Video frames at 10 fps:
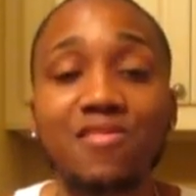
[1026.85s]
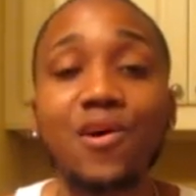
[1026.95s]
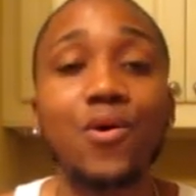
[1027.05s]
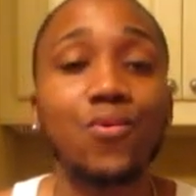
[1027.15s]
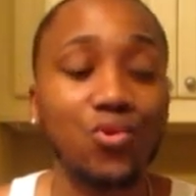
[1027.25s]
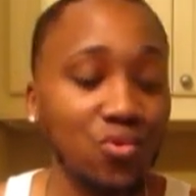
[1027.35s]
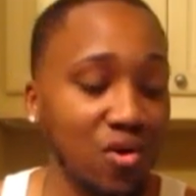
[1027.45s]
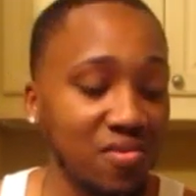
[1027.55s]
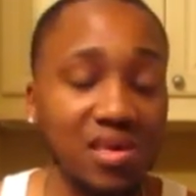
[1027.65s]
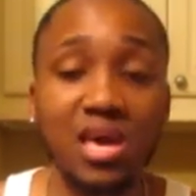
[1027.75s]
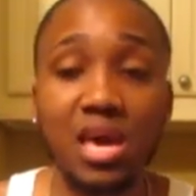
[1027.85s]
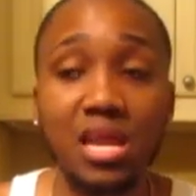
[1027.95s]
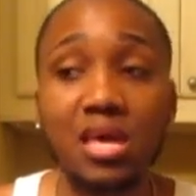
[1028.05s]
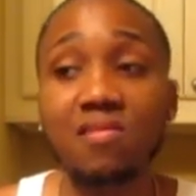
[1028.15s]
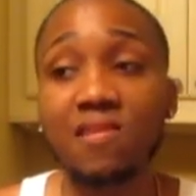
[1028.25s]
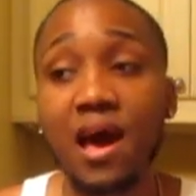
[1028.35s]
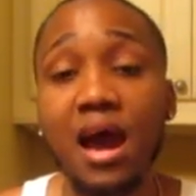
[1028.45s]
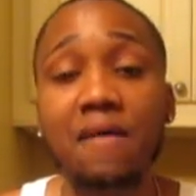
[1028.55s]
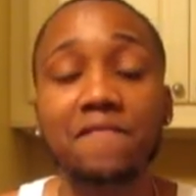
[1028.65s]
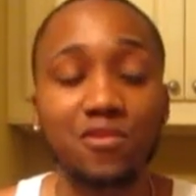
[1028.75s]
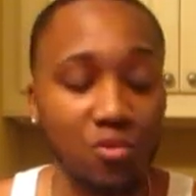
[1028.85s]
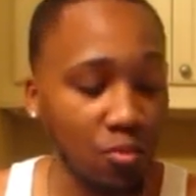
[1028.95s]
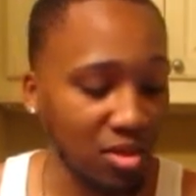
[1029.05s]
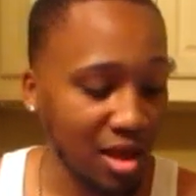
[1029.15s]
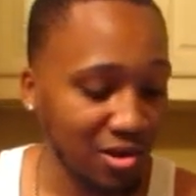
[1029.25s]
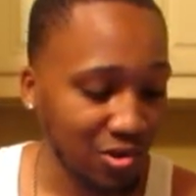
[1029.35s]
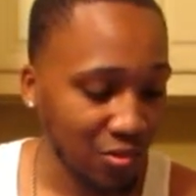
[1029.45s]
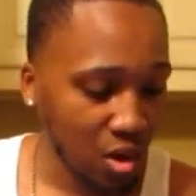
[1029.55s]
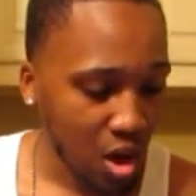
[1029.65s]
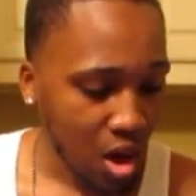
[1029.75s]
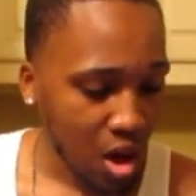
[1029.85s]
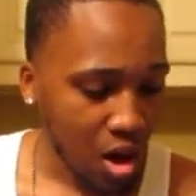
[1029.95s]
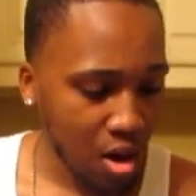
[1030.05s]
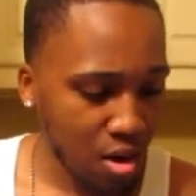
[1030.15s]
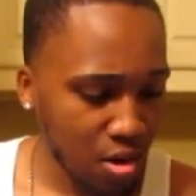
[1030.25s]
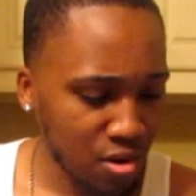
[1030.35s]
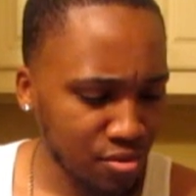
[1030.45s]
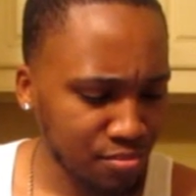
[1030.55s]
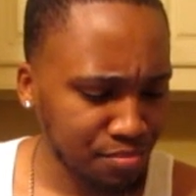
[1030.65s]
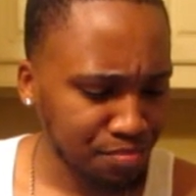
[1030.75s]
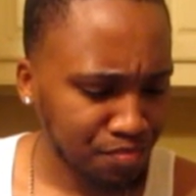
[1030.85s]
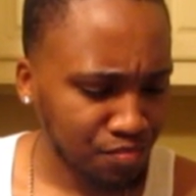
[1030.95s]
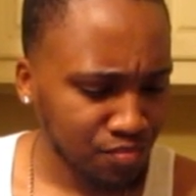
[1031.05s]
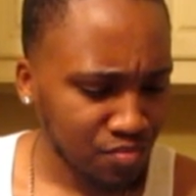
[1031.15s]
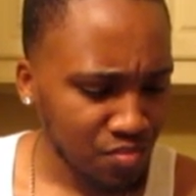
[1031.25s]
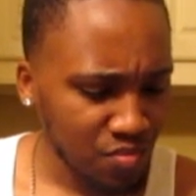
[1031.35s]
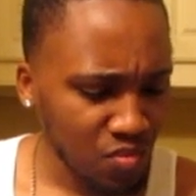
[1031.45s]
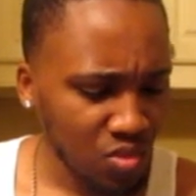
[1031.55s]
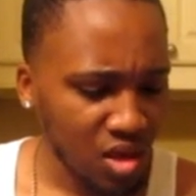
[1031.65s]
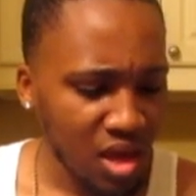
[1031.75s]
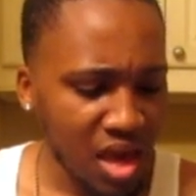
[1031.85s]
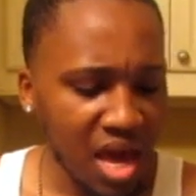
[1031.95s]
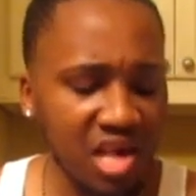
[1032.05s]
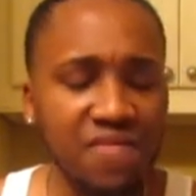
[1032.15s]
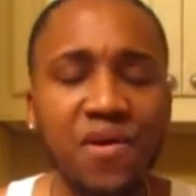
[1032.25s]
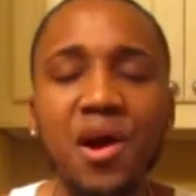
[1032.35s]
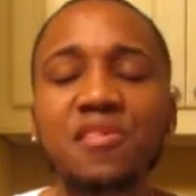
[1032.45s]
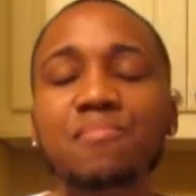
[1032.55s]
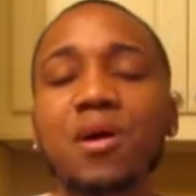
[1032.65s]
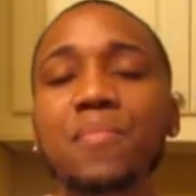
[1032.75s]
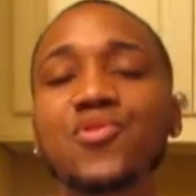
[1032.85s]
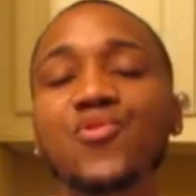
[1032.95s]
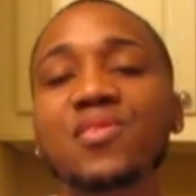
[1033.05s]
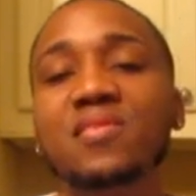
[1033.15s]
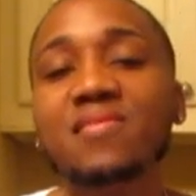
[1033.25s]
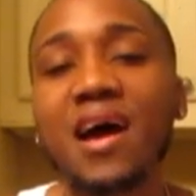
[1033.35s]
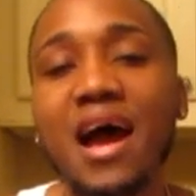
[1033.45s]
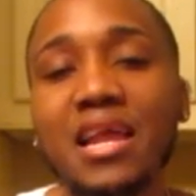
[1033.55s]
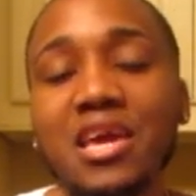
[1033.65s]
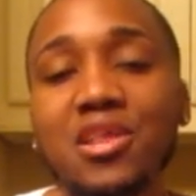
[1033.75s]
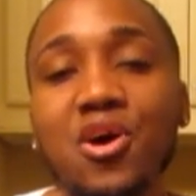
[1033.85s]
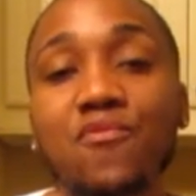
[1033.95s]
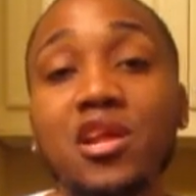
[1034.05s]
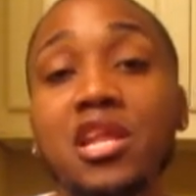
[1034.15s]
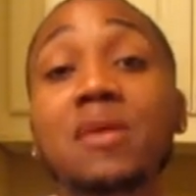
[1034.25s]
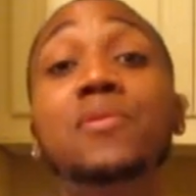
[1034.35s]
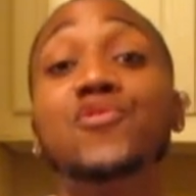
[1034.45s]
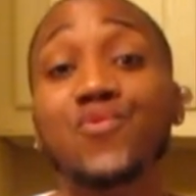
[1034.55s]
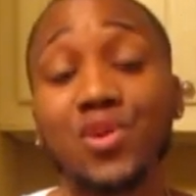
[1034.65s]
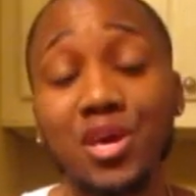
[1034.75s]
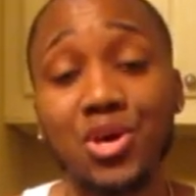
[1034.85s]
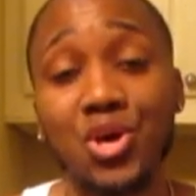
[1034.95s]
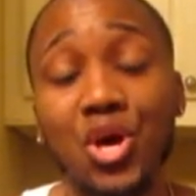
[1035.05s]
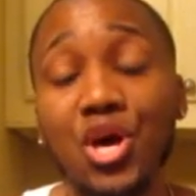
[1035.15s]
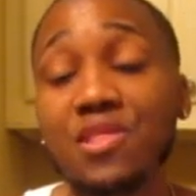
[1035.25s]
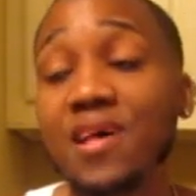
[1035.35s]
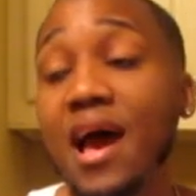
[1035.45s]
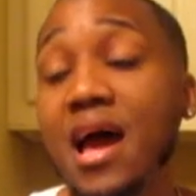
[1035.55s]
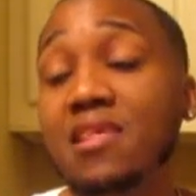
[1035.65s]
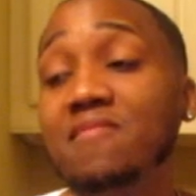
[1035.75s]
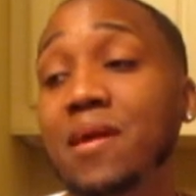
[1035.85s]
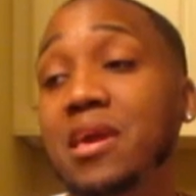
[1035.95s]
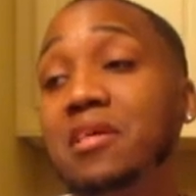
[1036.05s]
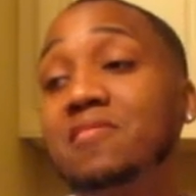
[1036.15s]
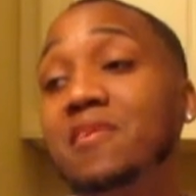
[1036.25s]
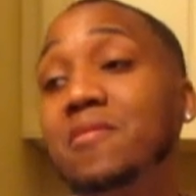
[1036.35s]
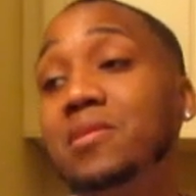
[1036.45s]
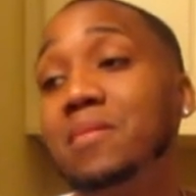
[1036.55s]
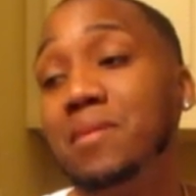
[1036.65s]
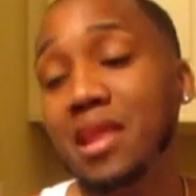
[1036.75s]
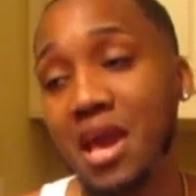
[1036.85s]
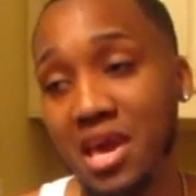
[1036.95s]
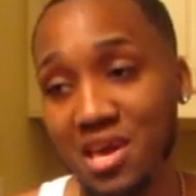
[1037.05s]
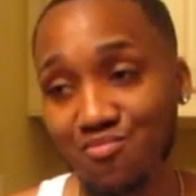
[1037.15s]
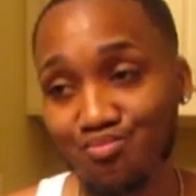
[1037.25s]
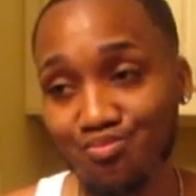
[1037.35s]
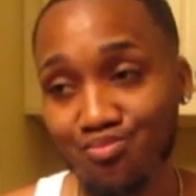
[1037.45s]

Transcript: So kudos to Kandi and Todd for doing what they do. Um, as far as Mama Joyce and Todd getting over the lemon tree, Todd is making his own lemonade.